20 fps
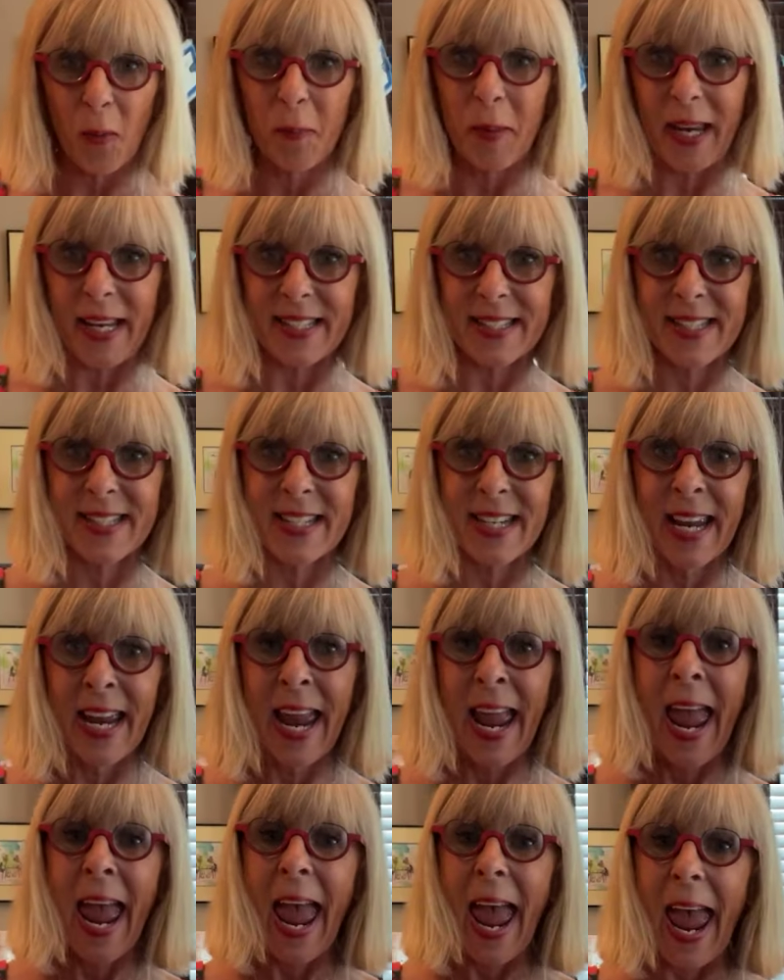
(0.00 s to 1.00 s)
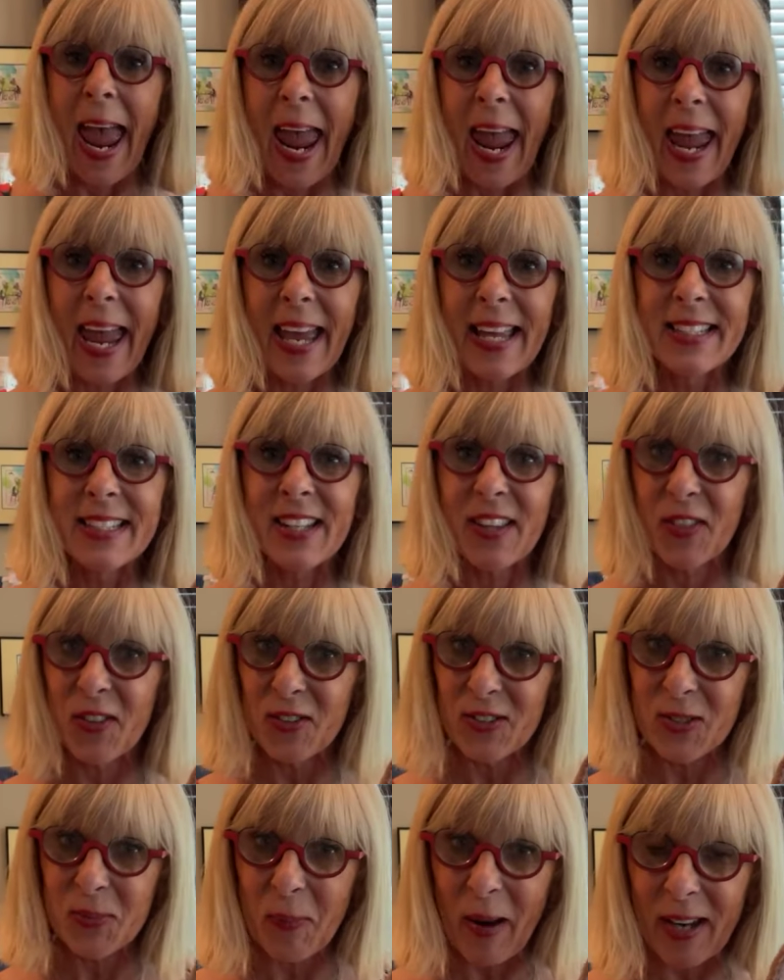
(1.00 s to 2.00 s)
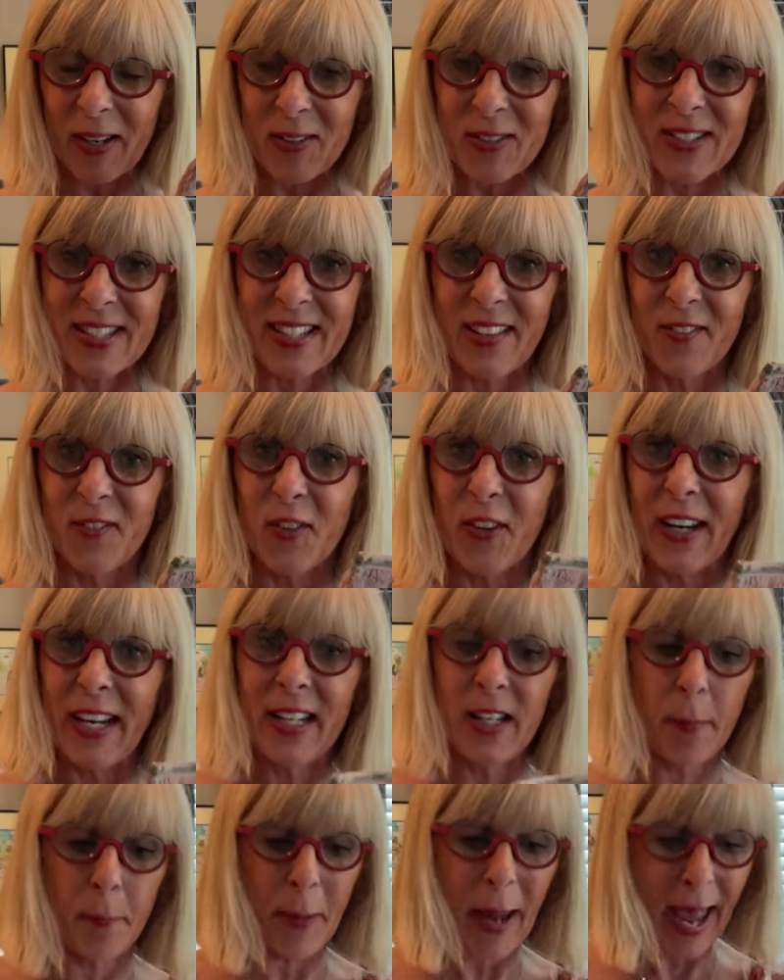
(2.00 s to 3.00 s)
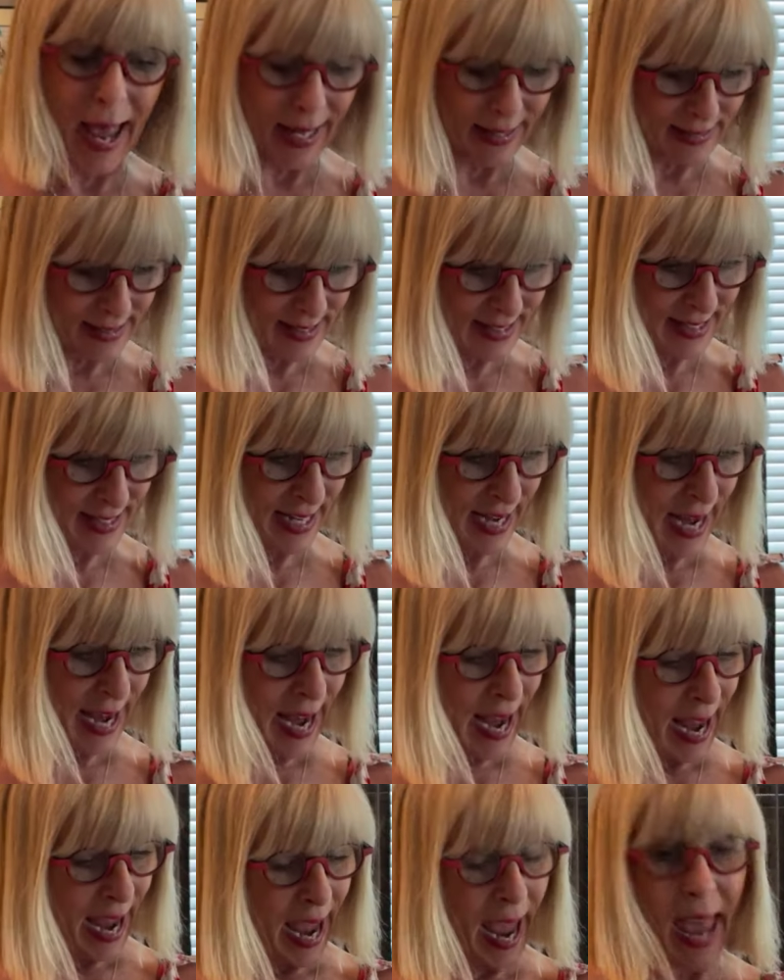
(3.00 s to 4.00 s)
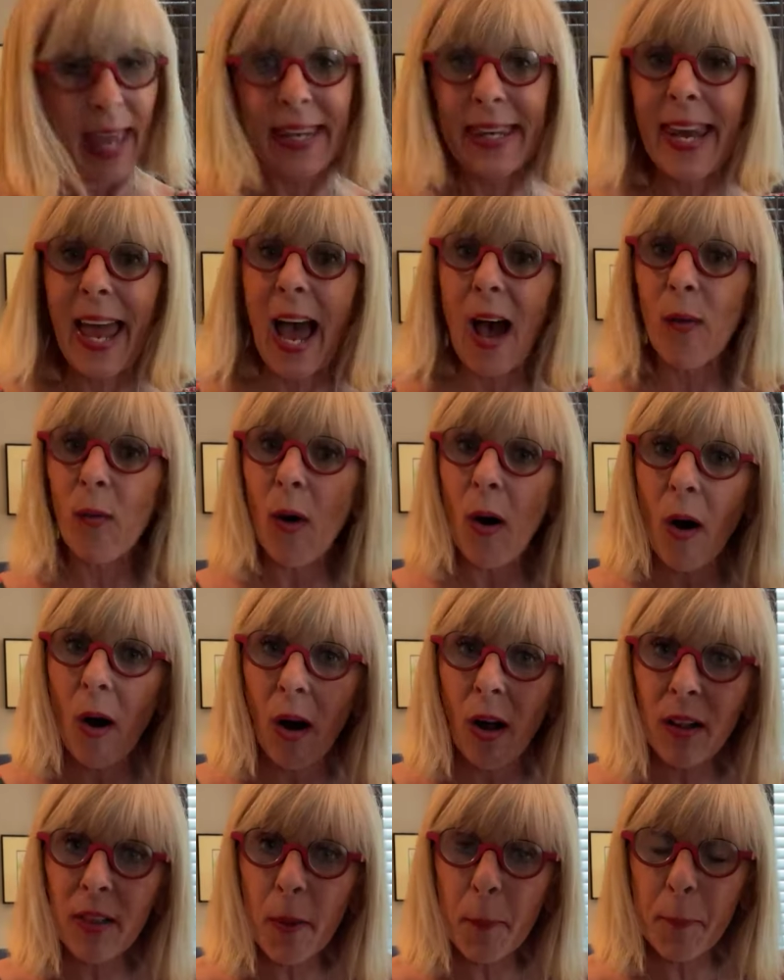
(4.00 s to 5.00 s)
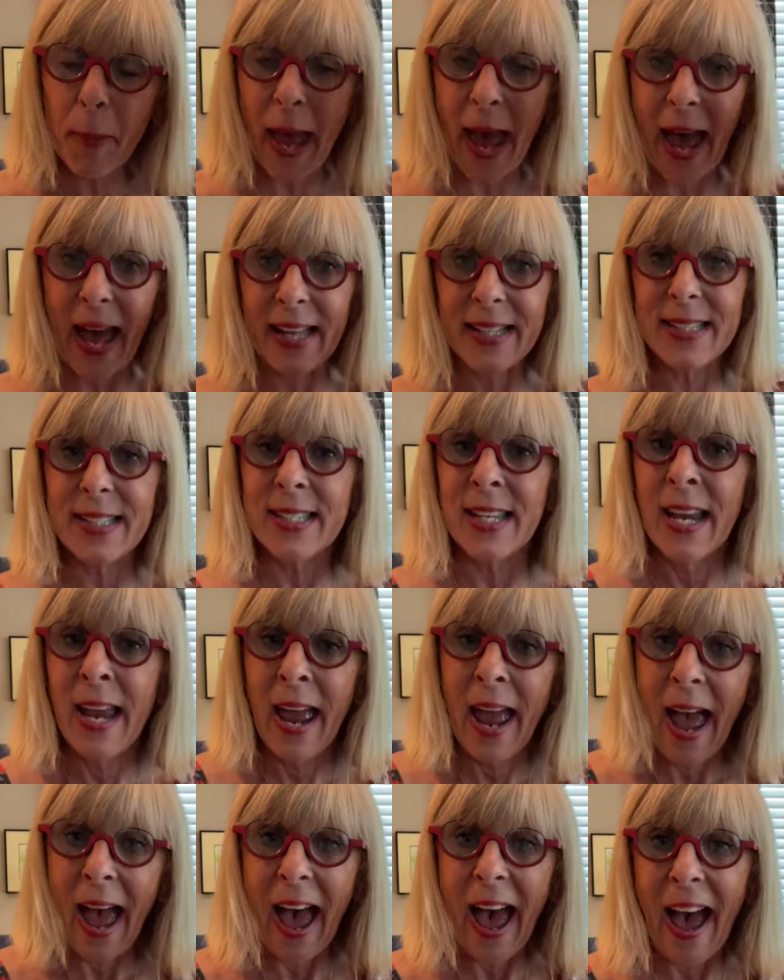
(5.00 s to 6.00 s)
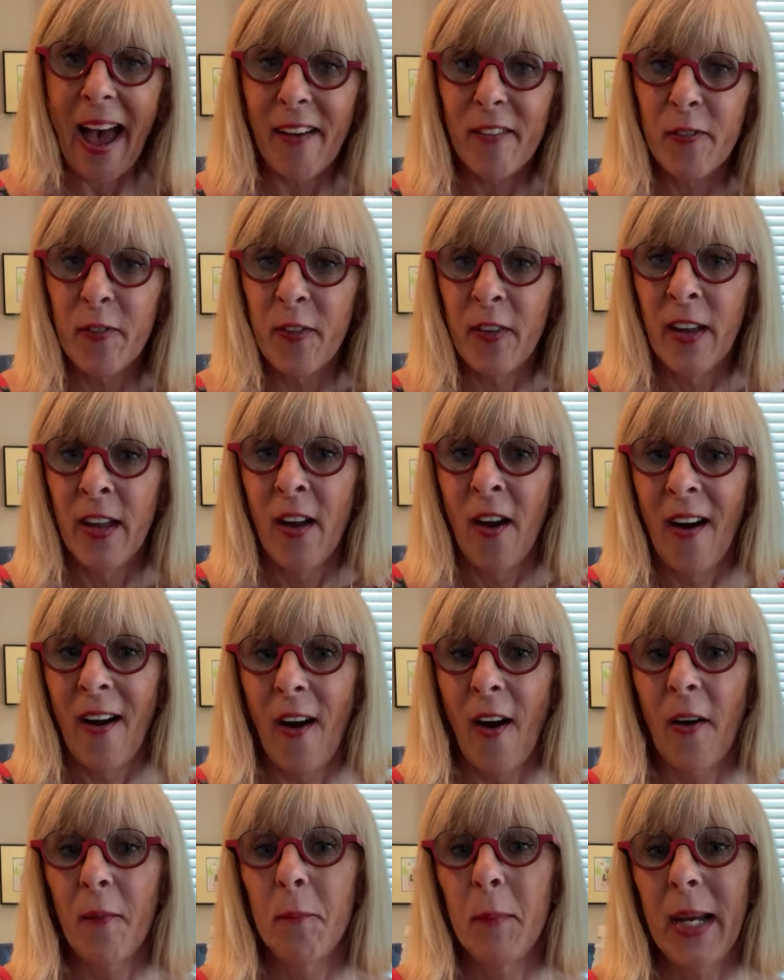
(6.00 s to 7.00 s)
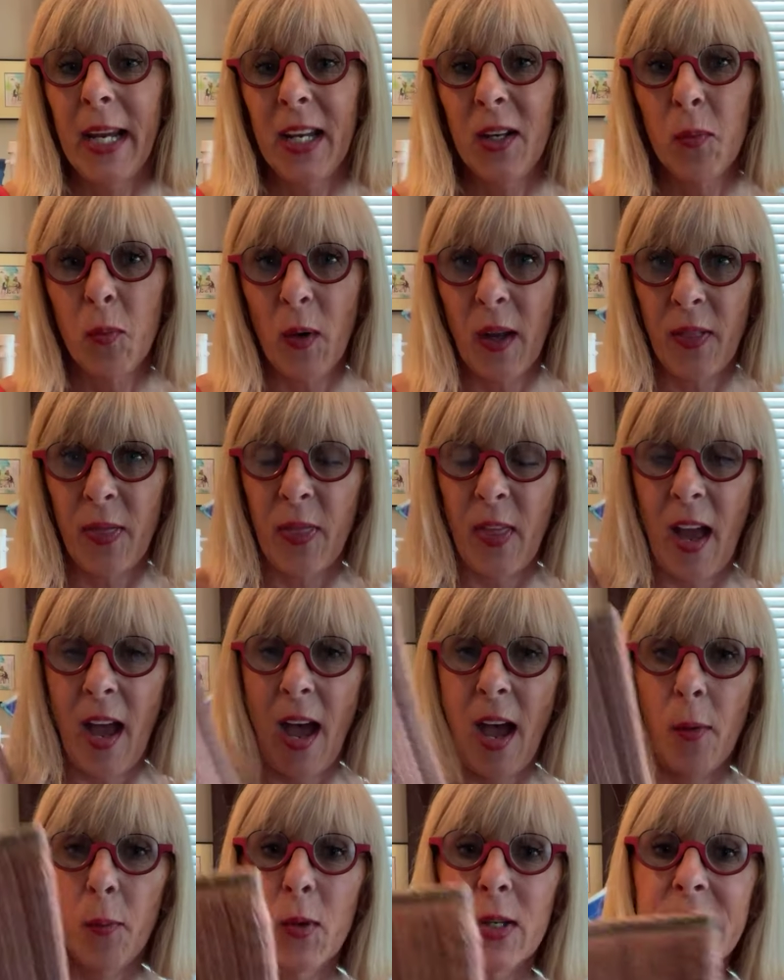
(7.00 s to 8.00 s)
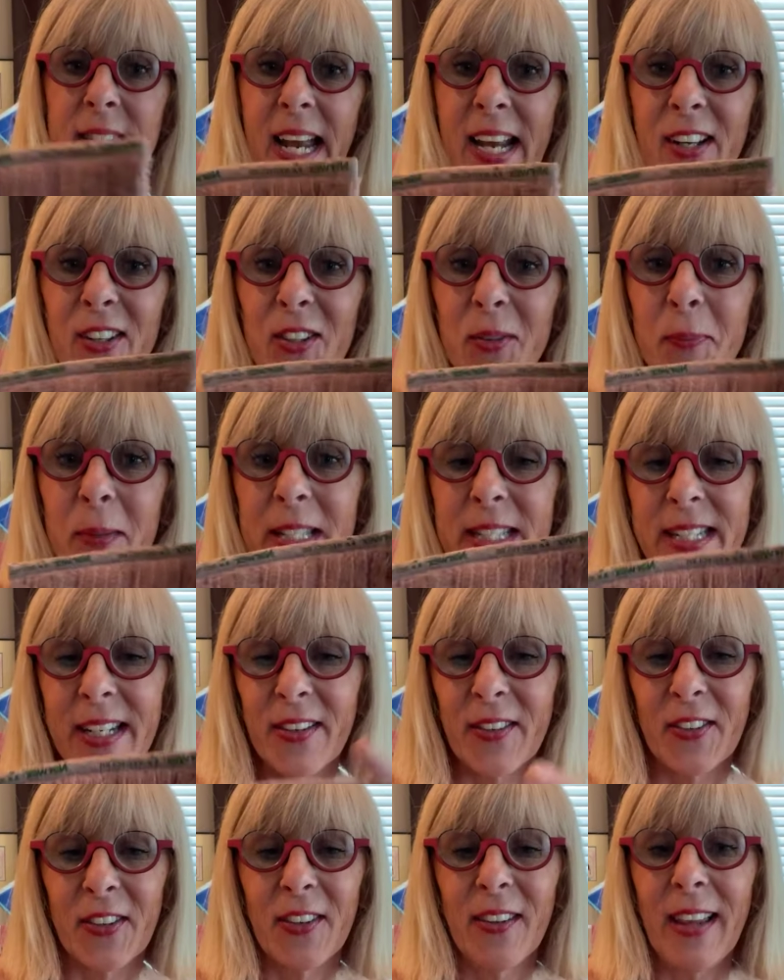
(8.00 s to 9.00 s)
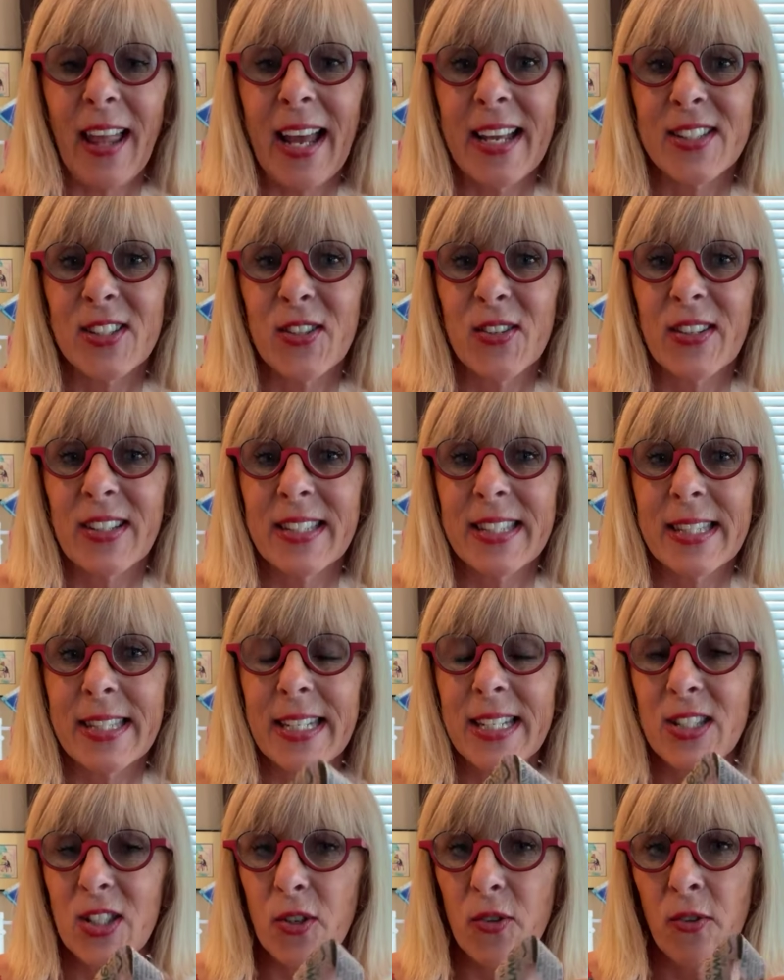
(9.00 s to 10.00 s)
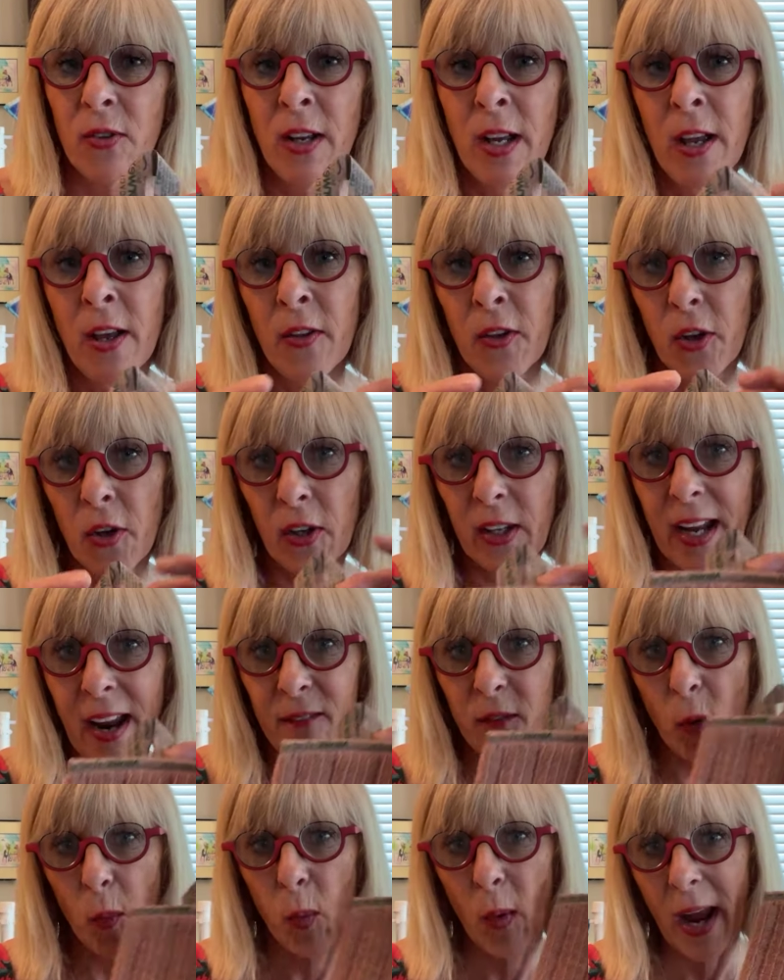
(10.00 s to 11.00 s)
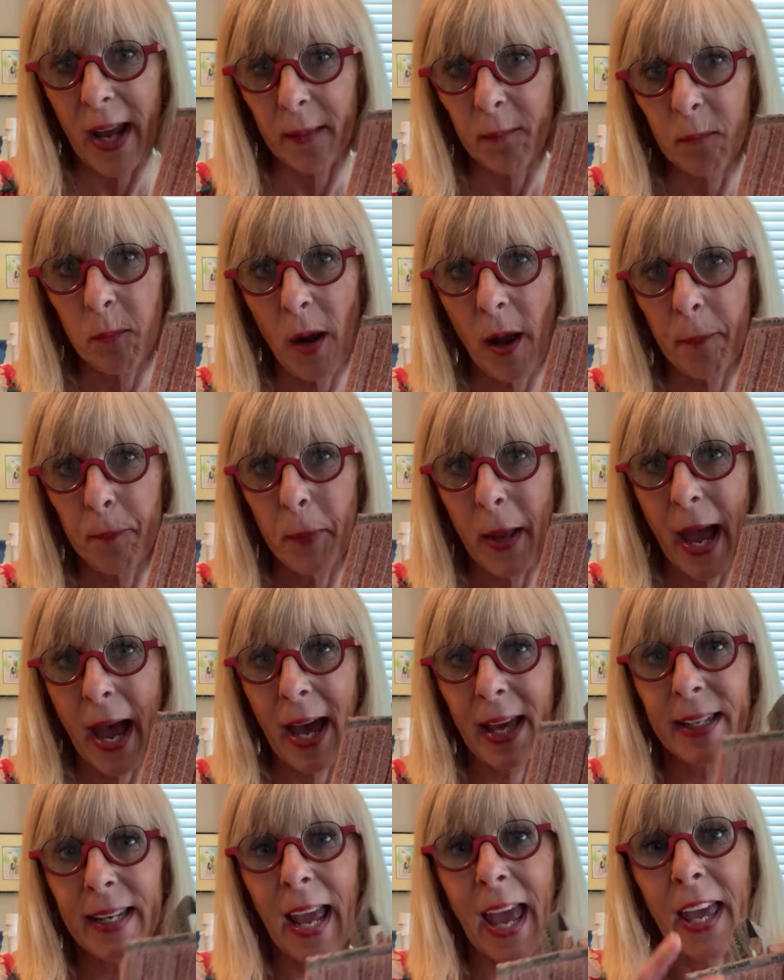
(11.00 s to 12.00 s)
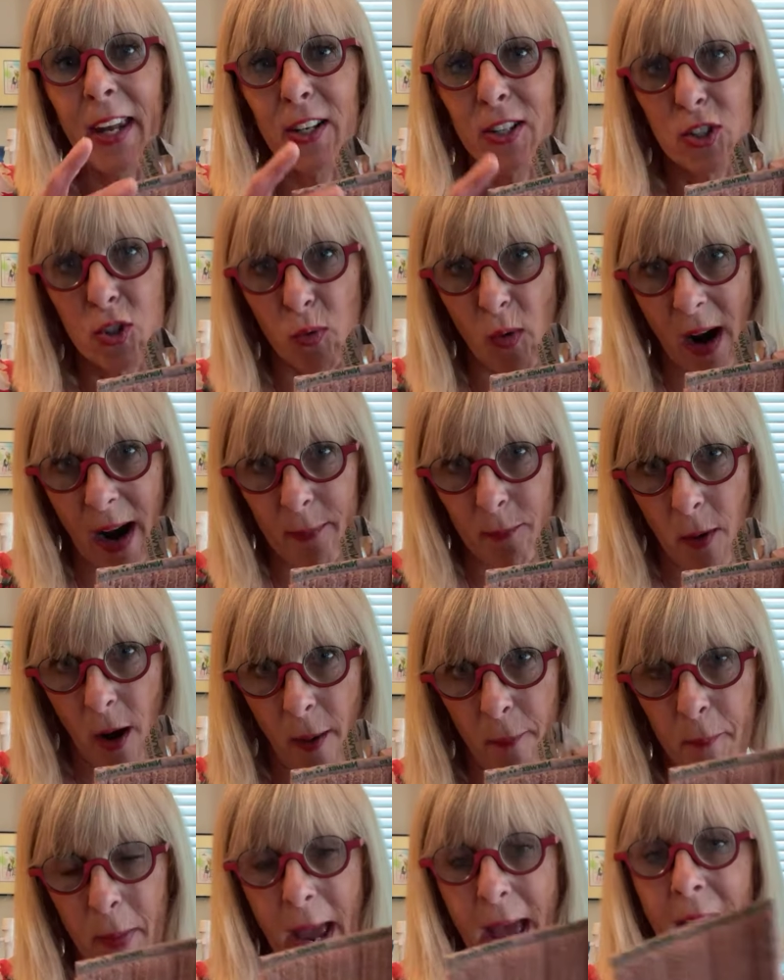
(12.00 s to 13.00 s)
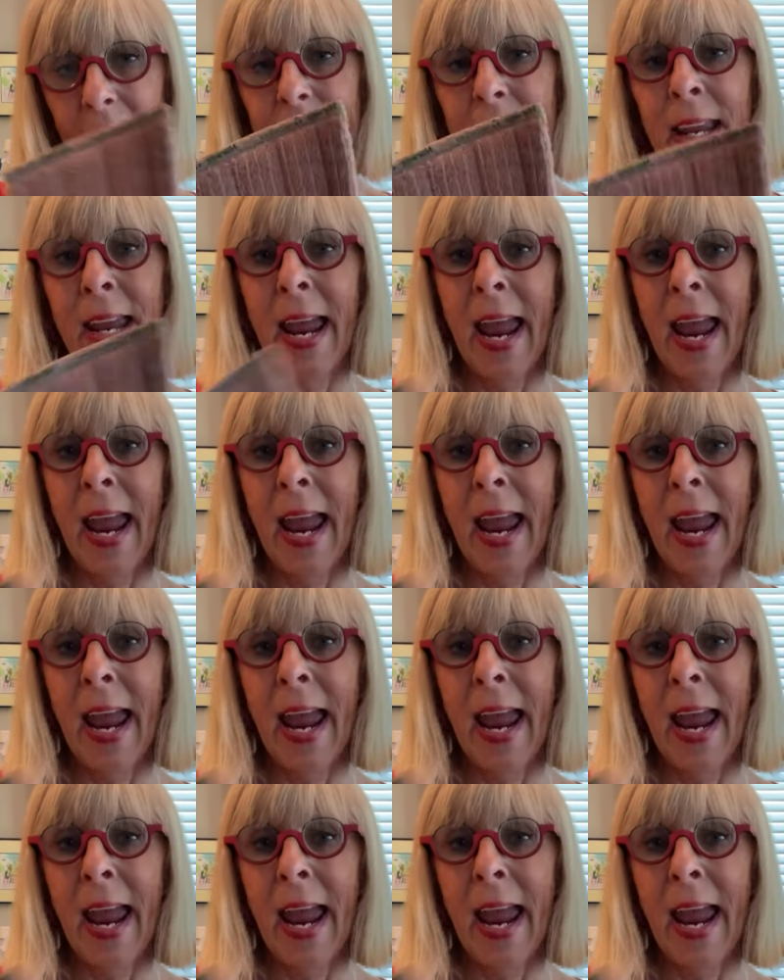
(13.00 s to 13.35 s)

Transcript: based, and there's microsilver in the pads. And now all the pads are made with recycled material, as you can see. So you're gonna have a wet mop pad and a dry mop pad.